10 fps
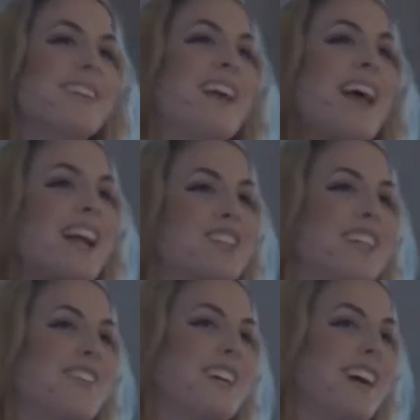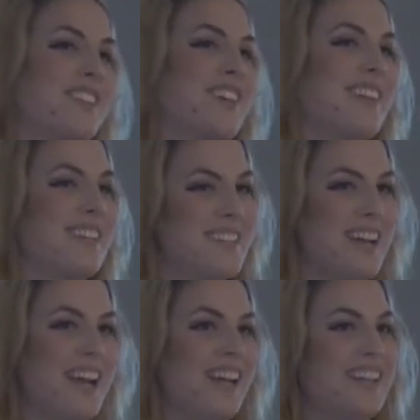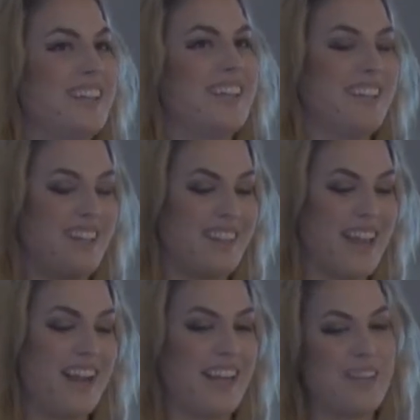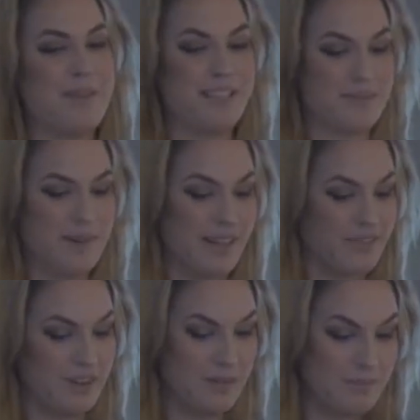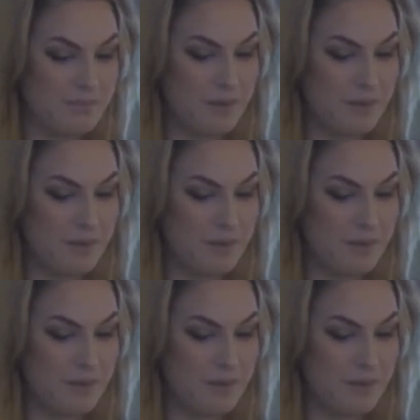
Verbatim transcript: that actually have a contract that's signed that I can make some money from.